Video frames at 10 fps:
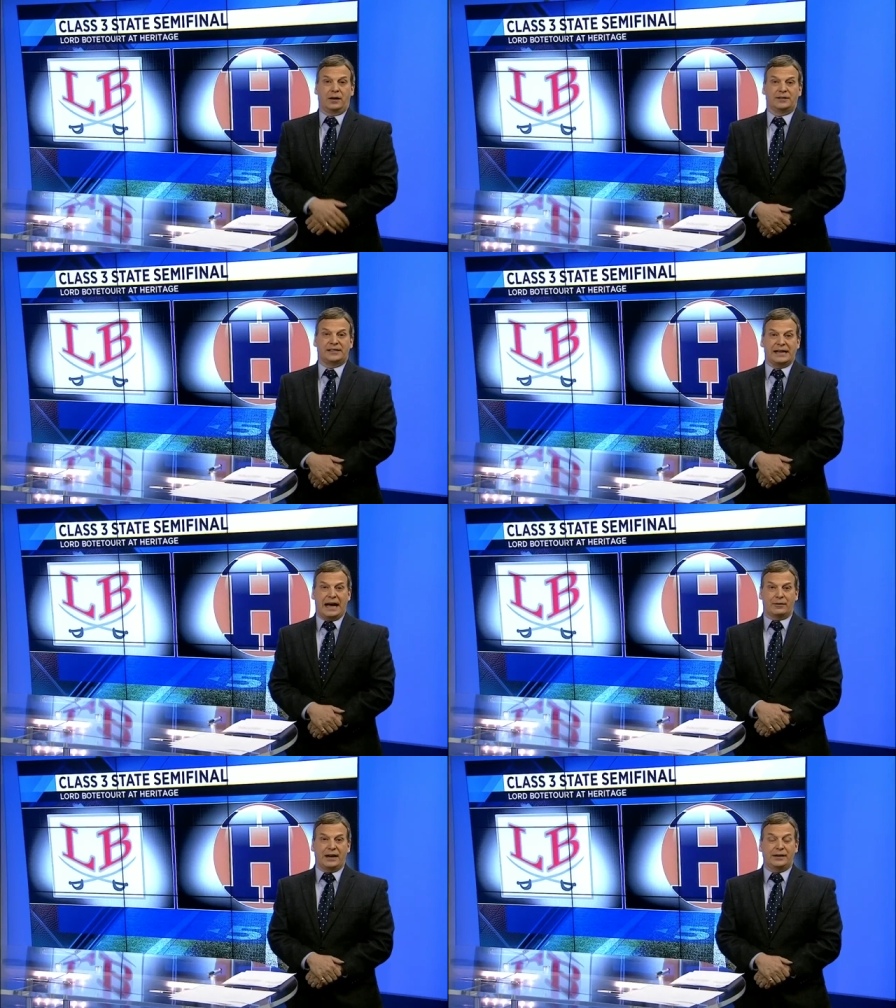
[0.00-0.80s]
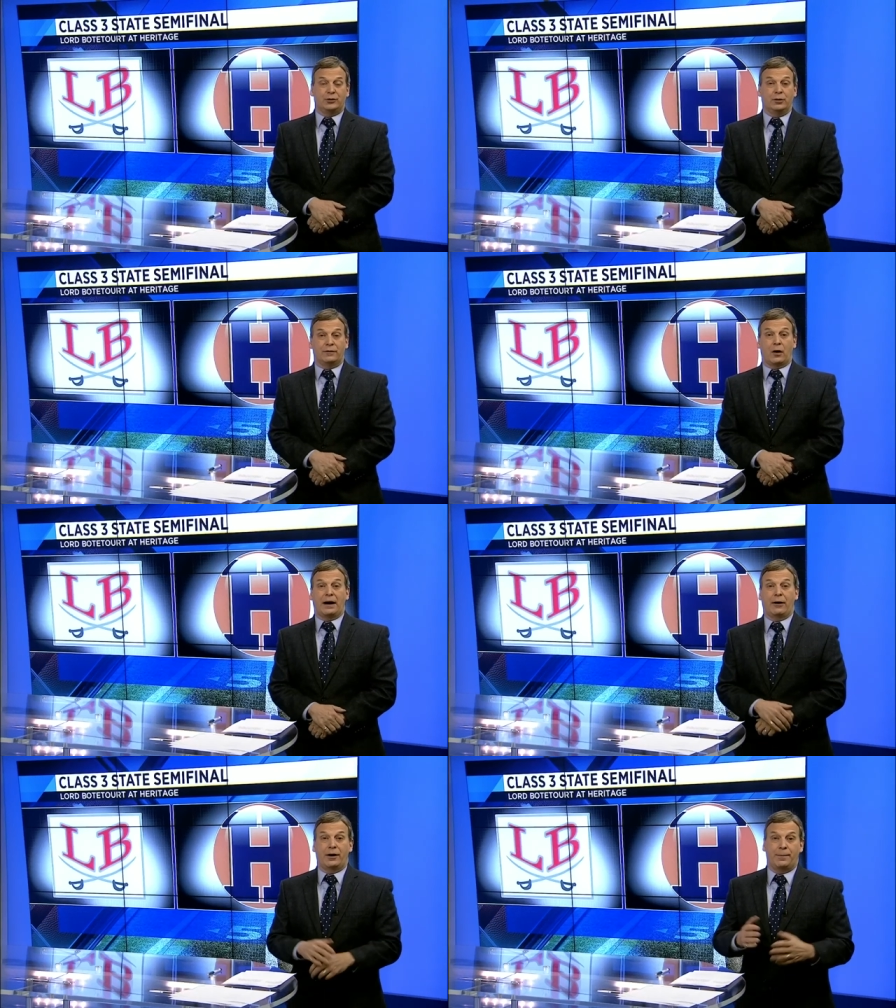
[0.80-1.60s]
Saturday, two of
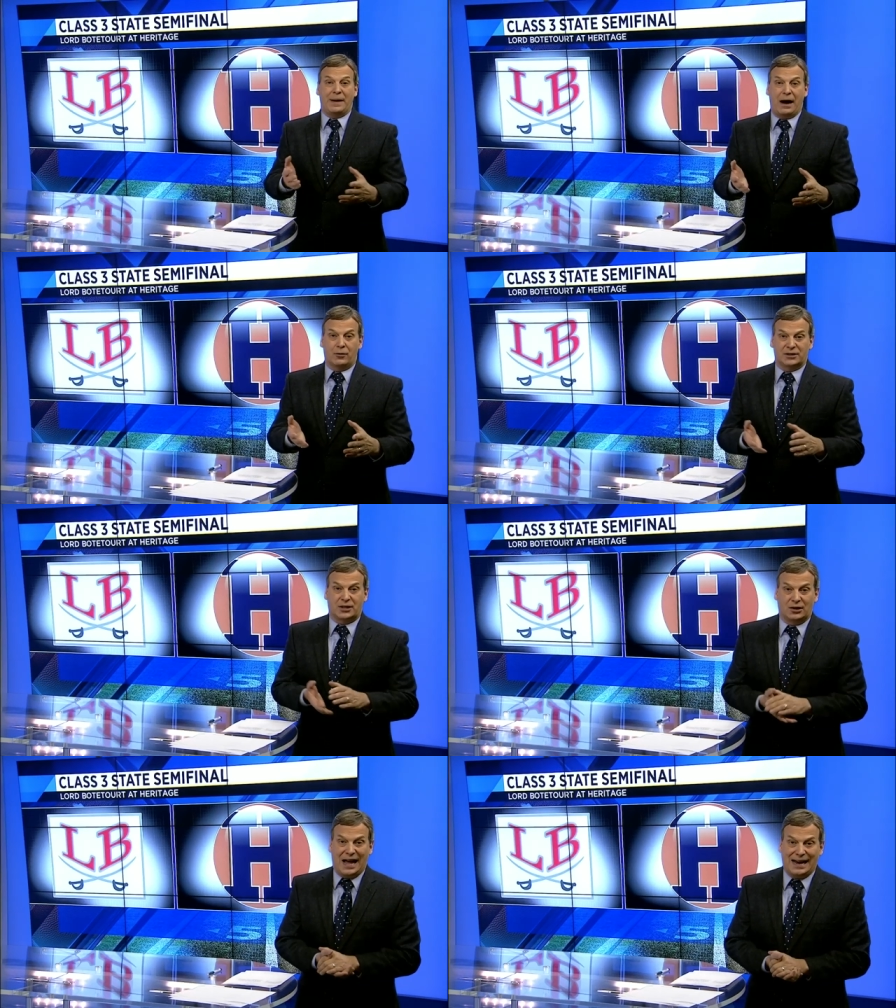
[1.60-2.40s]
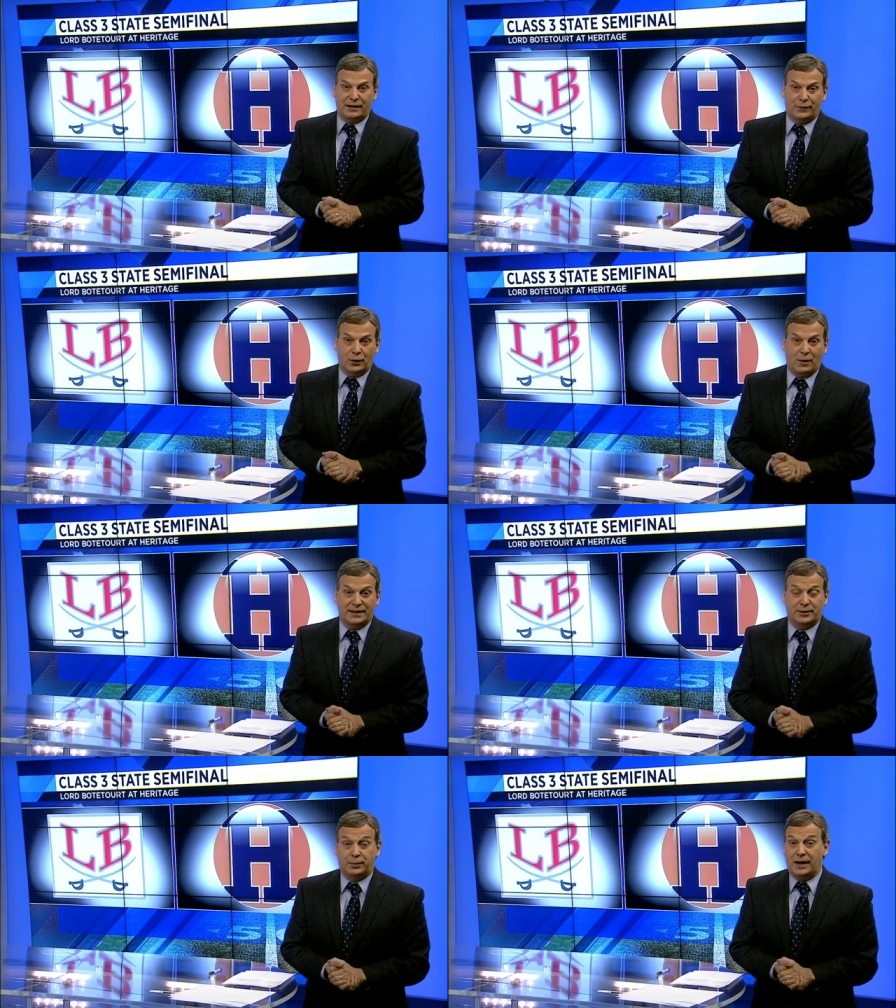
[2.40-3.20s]
our area powers colliding for the
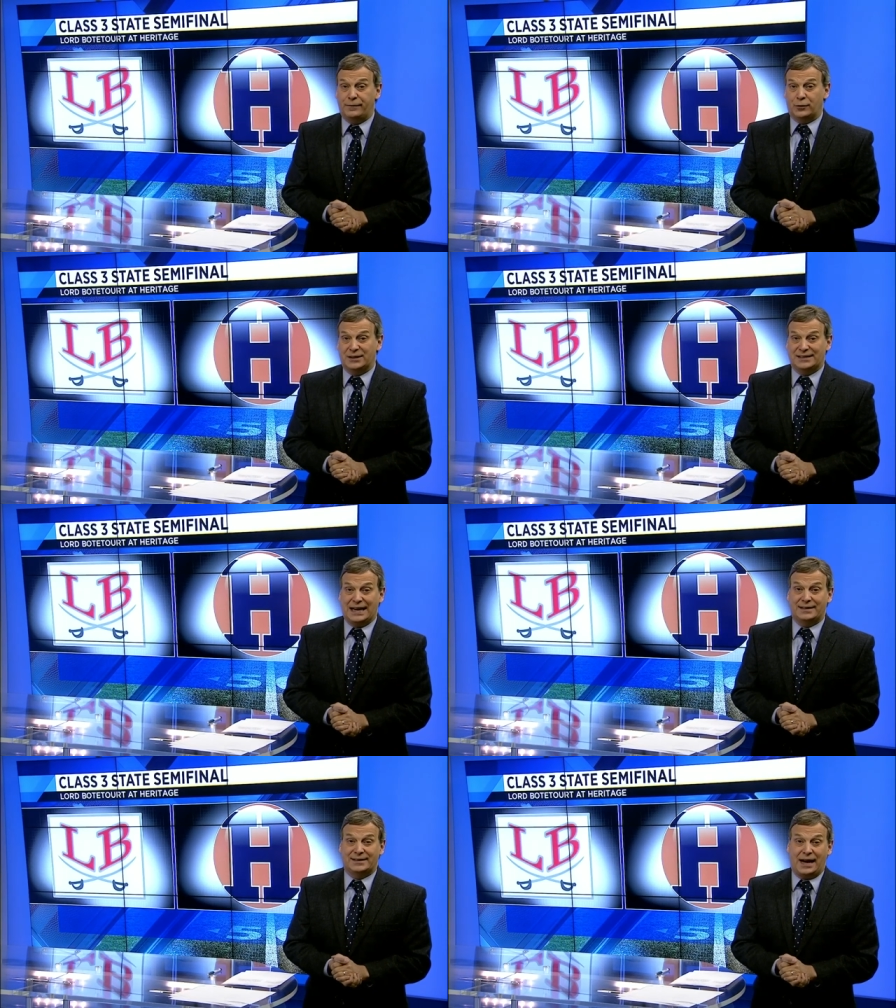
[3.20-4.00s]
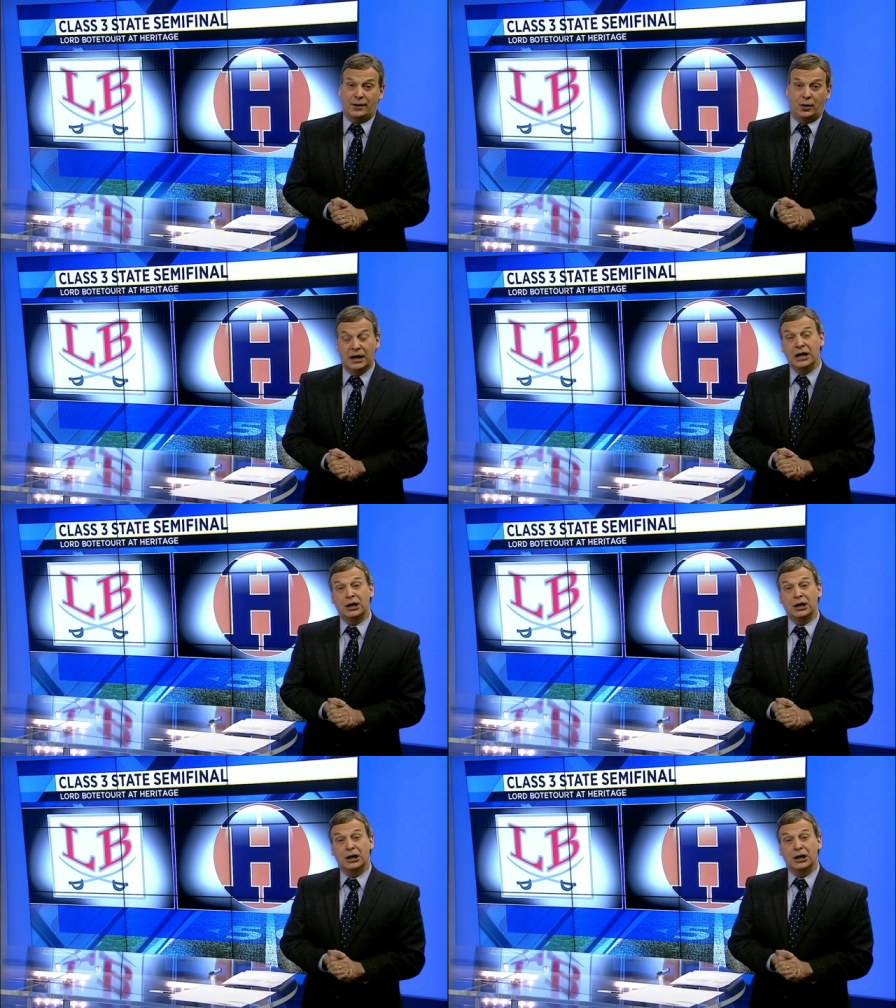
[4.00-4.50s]
right to play for a state title.